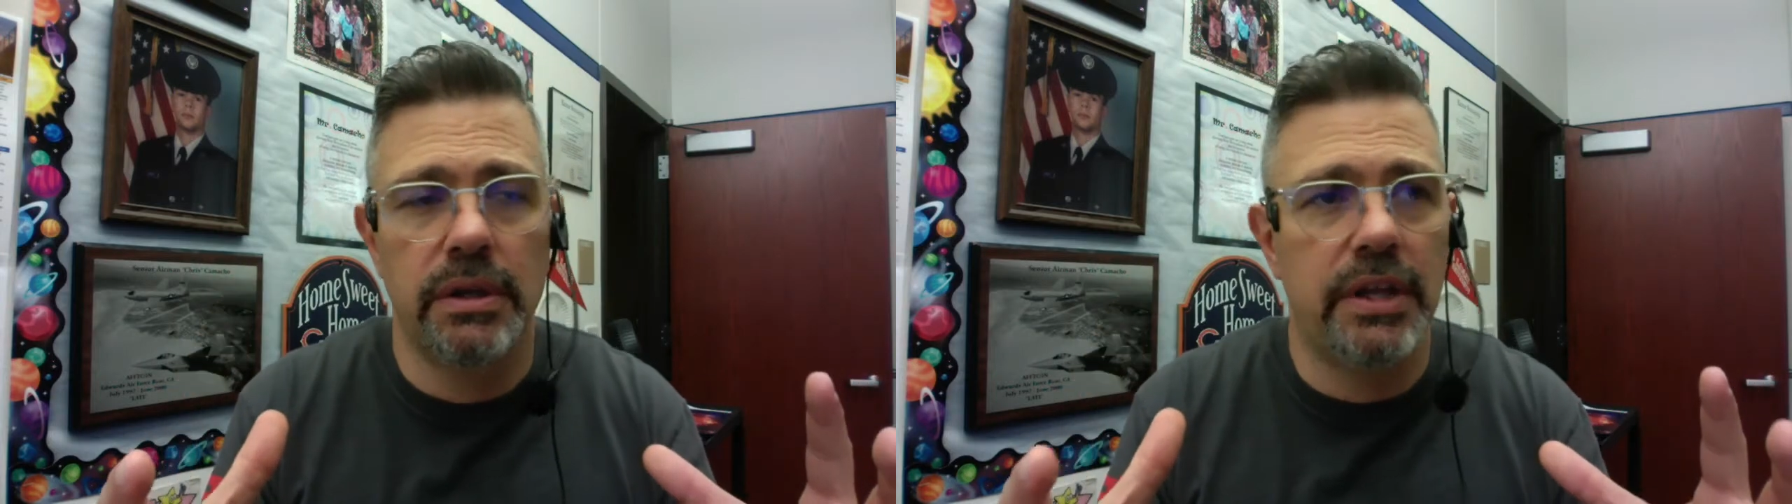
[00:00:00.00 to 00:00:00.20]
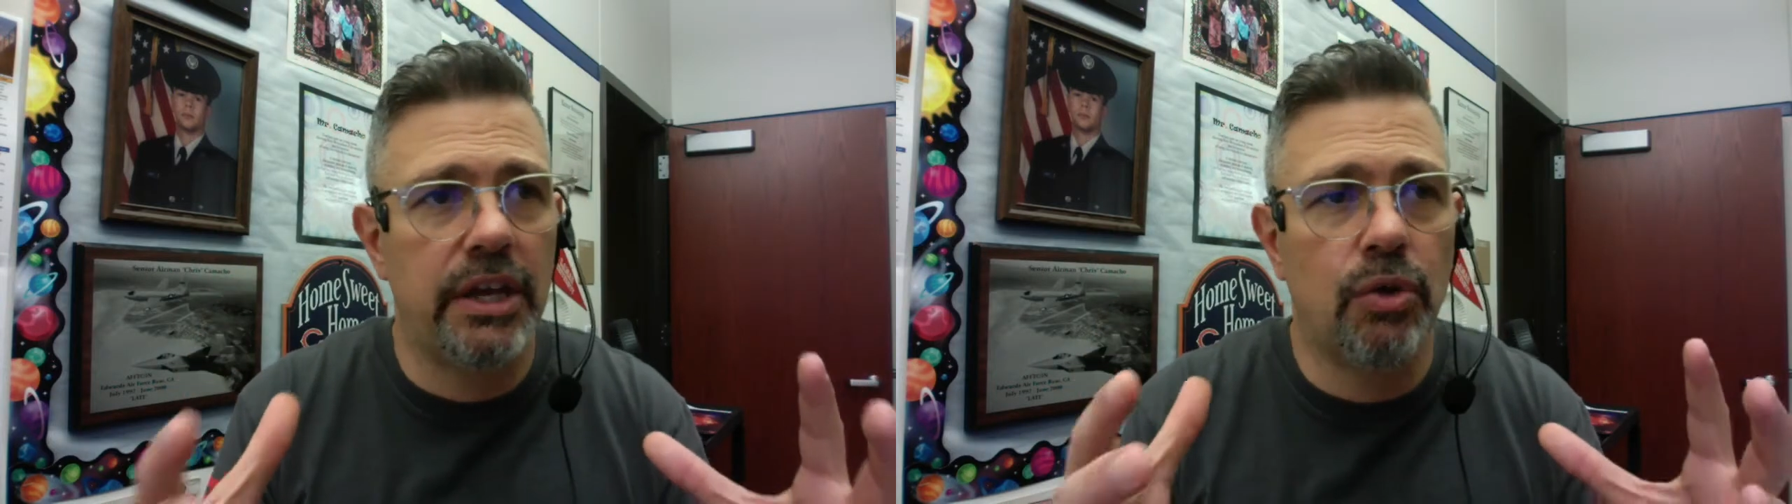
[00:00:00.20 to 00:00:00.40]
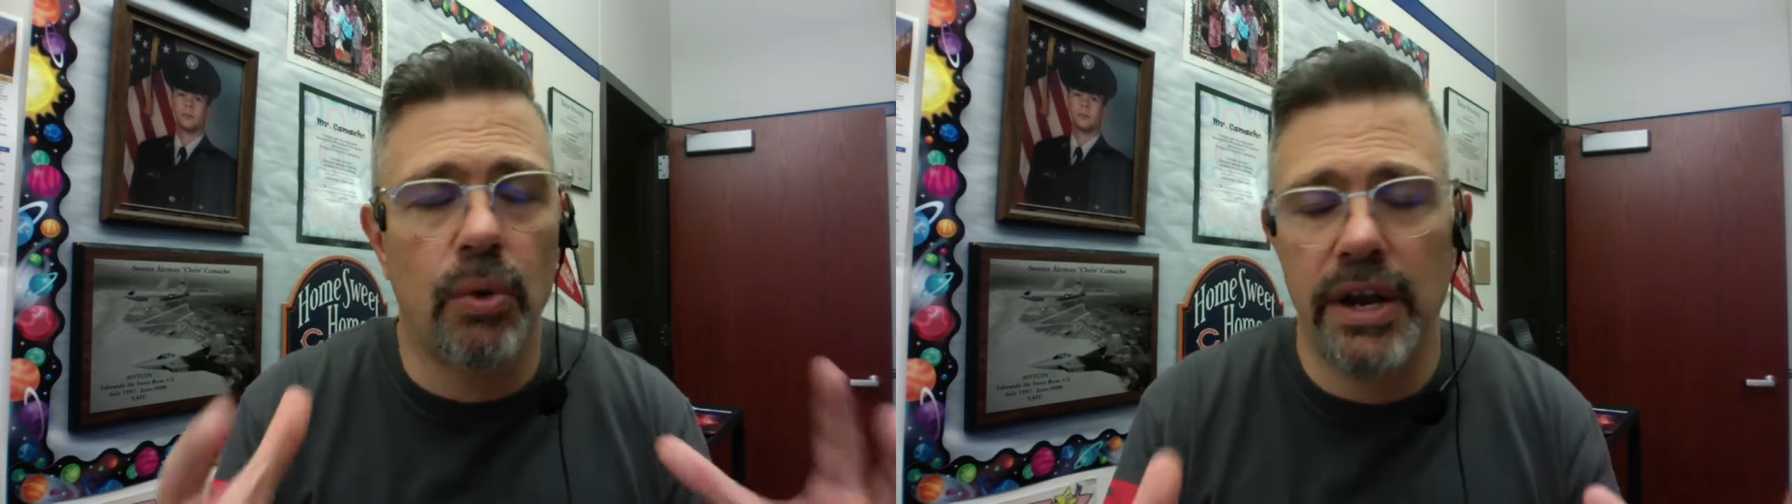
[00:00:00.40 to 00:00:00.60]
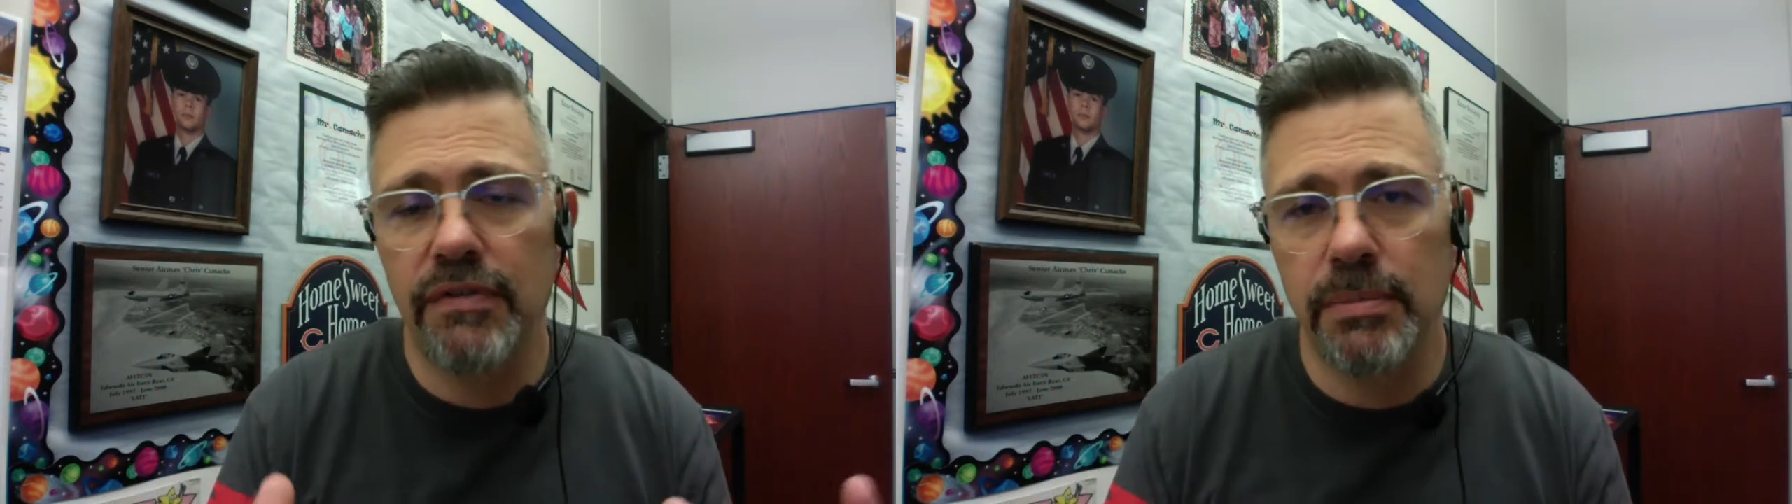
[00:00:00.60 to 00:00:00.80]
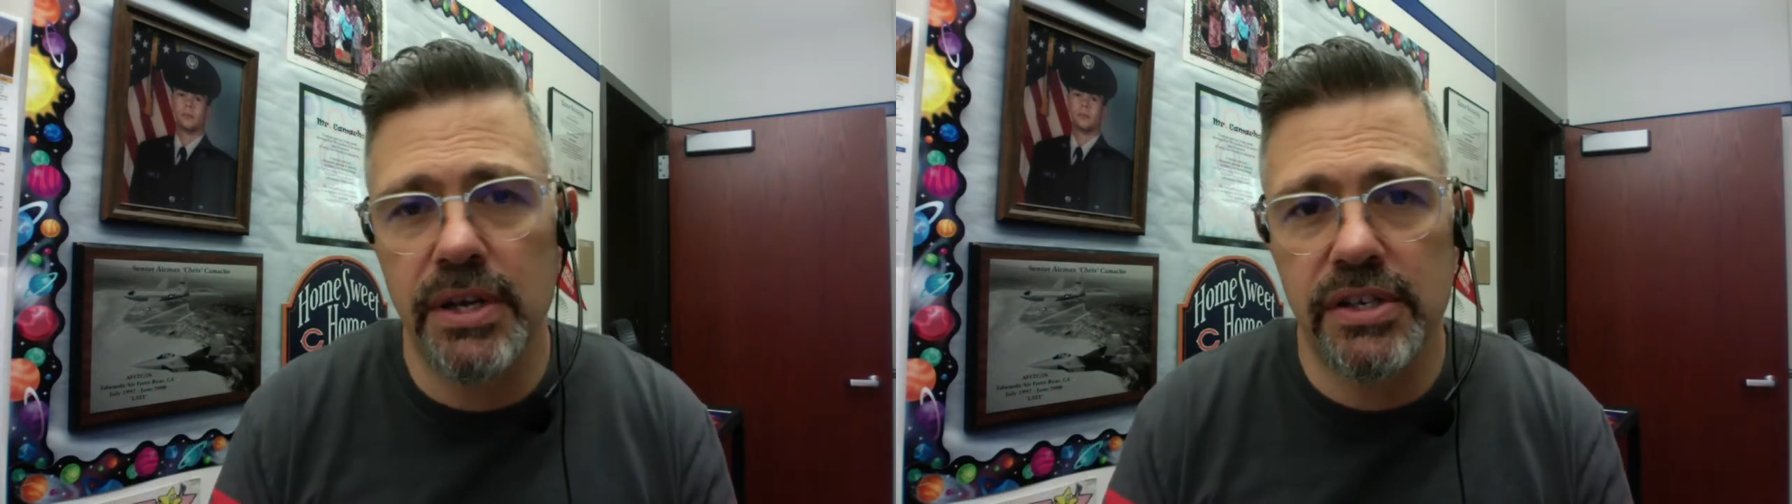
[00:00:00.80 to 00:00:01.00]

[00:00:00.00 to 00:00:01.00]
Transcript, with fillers: they crave to be